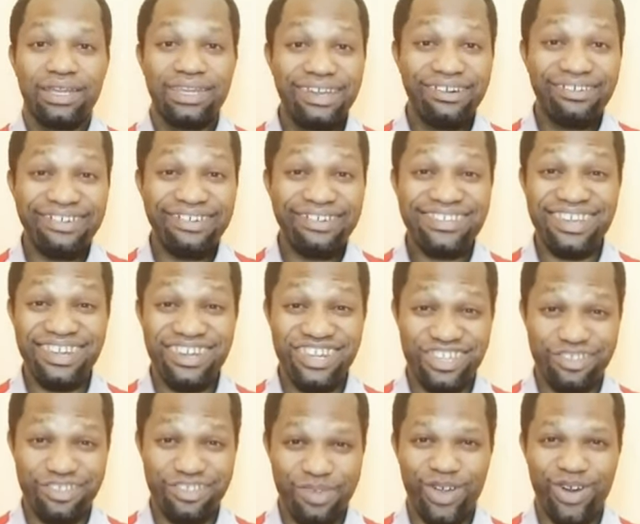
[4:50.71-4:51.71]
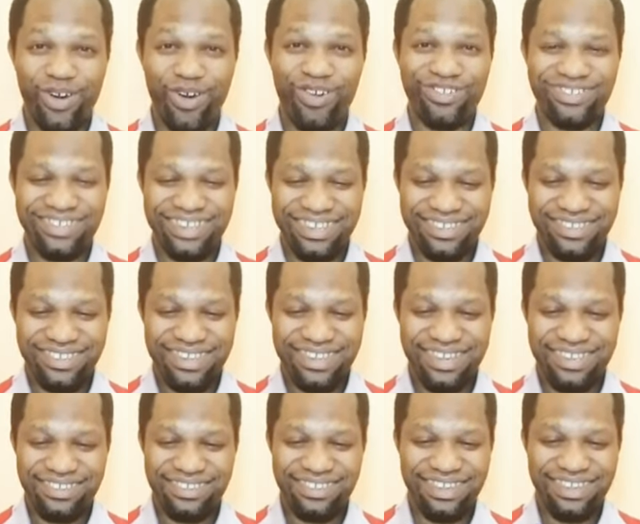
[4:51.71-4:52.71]
The reason is because it
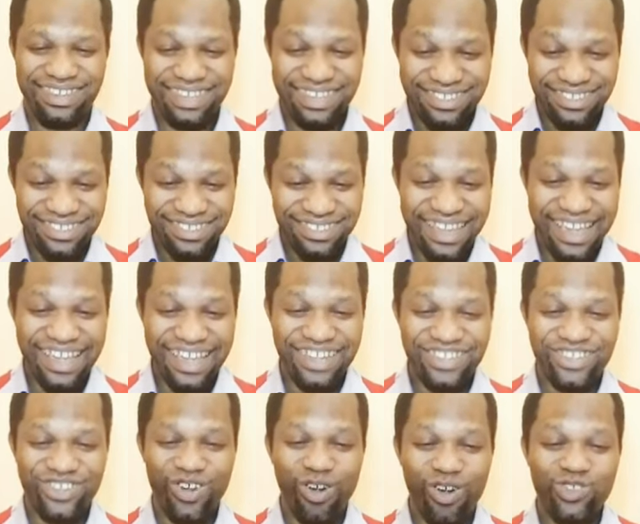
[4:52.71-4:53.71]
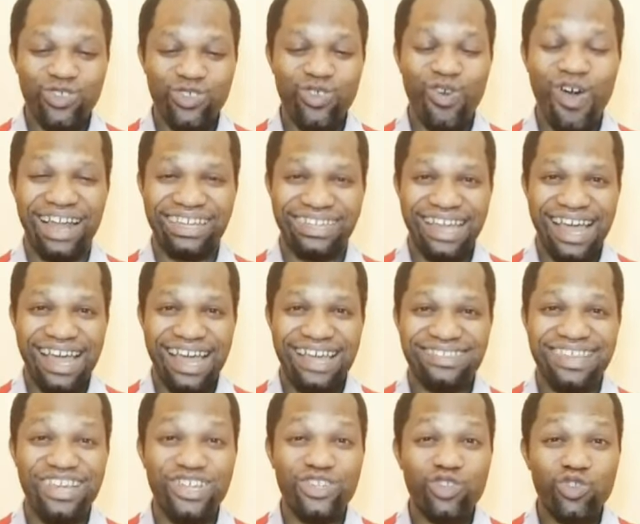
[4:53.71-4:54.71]
says the state also
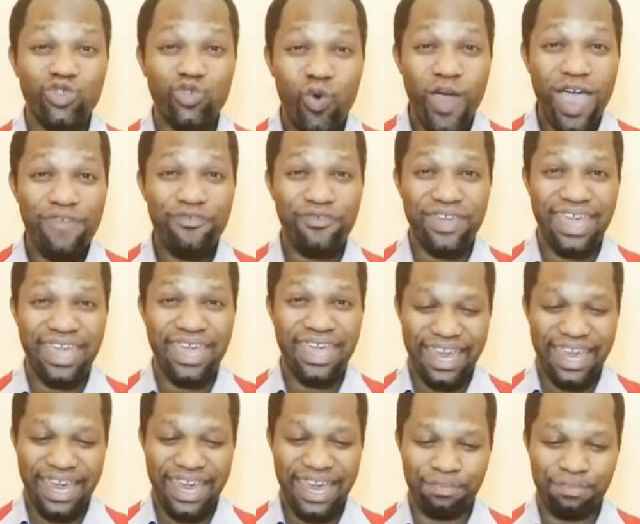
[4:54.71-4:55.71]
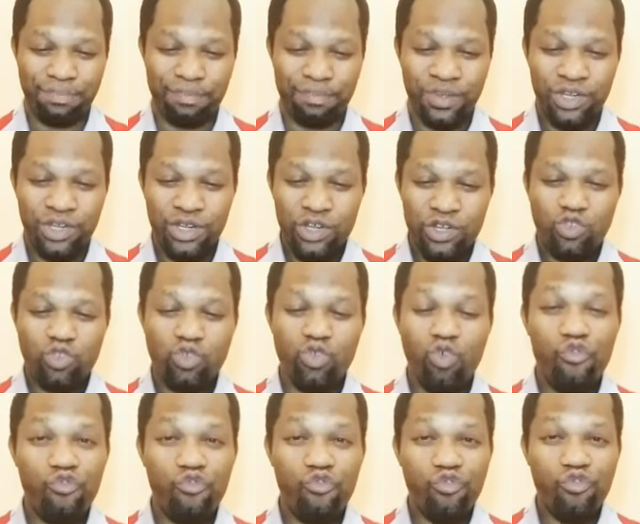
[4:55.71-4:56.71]
announced a 12 a.m.
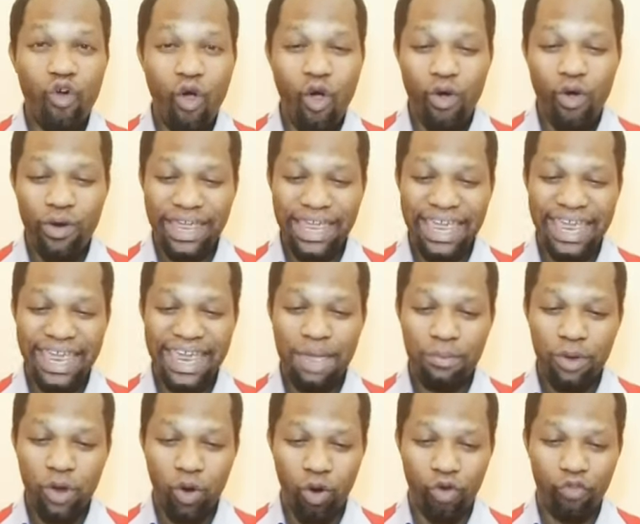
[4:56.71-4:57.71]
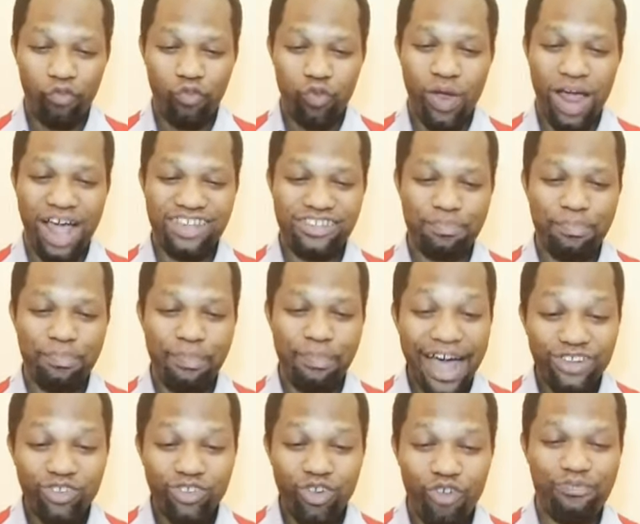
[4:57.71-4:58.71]
to 4 a.m. curfew as
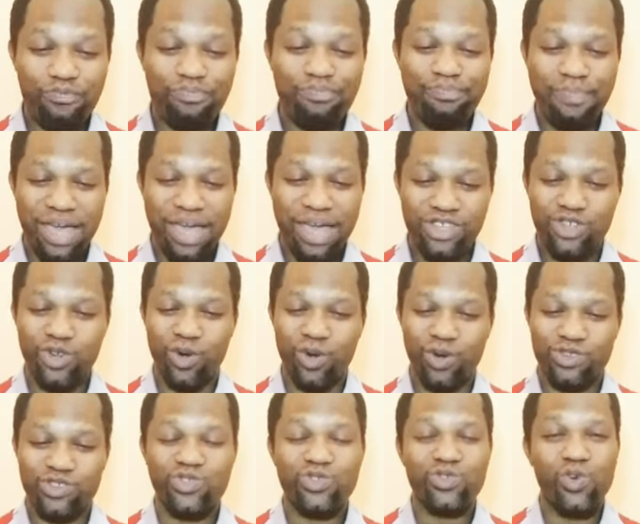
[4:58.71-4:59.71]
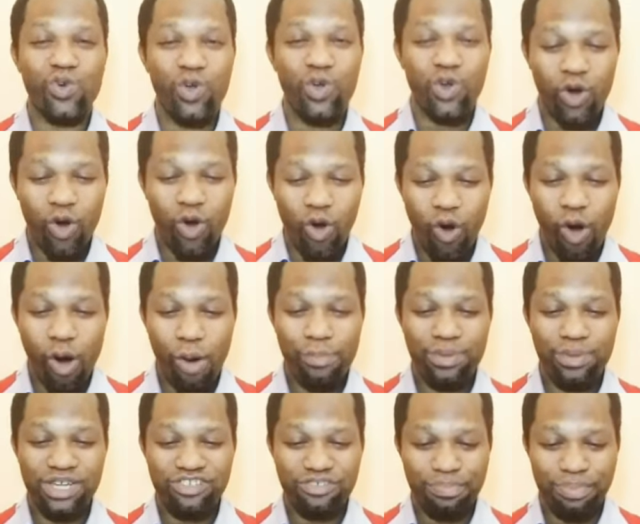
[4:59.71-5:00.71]
part of measures to curb
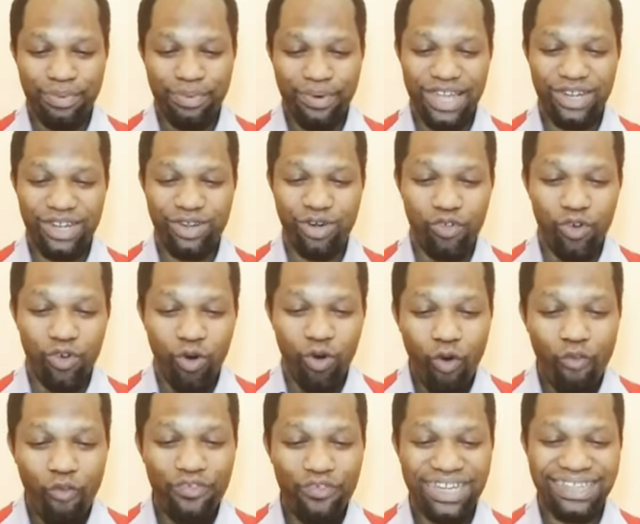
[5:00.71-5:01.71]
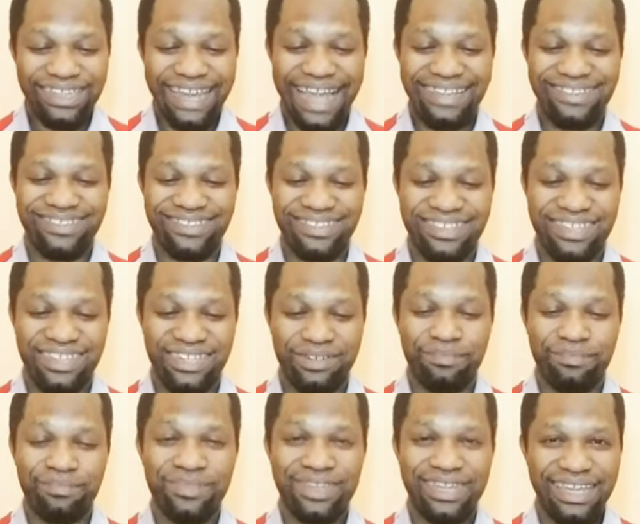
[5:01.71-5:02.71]
the spread of
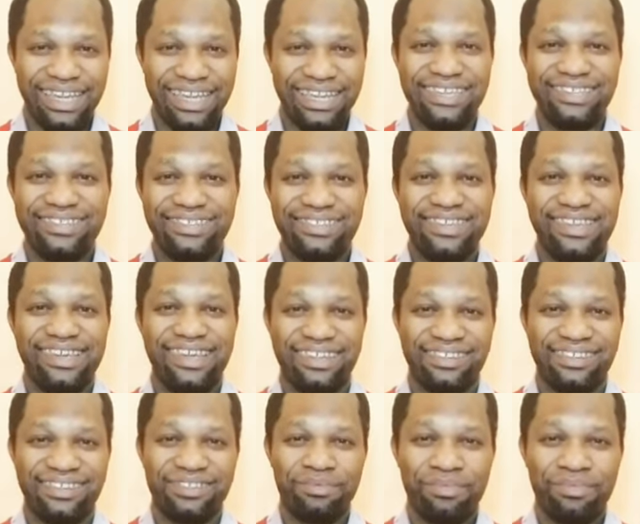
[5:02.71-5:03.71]
COVID-19 in the state.